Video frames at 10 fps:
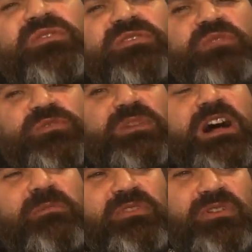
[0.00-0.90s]
are the most
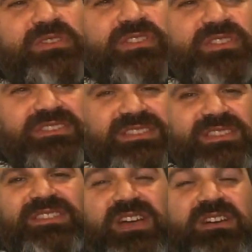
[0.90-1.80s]
popular, and this is this
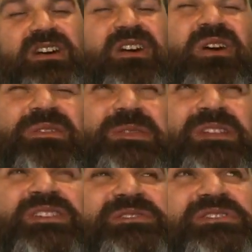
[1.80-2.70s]
is like a hard thing
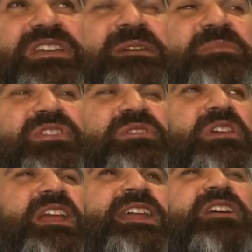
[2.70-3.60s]
to understand, but you,
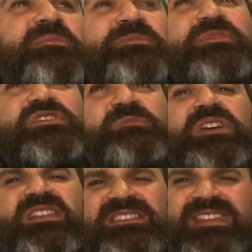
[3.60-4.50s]
and it comes from
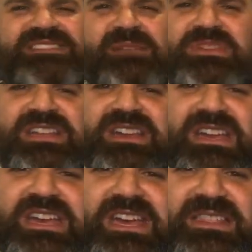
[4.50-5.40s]
experience, and that's not me,
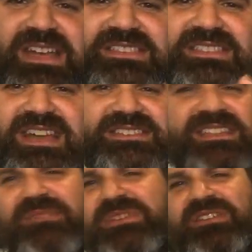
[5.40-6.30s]
that's that's
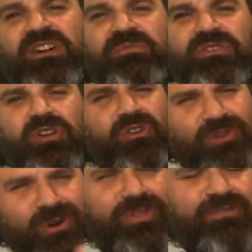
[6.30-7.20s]
not me at all being like, oh, it's a
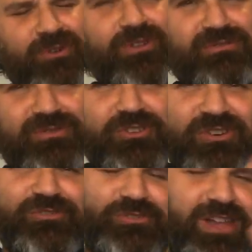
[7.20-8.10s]
hard thing for you to
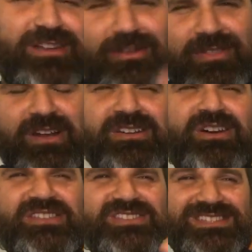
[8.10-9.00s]
understand out there. No,
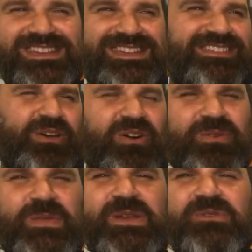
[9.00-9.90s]
it's just like it's a
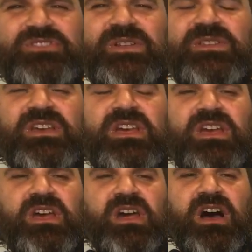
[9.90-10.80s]
hard thing, which is,
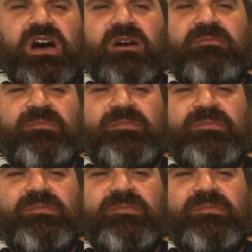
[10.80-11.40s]
um,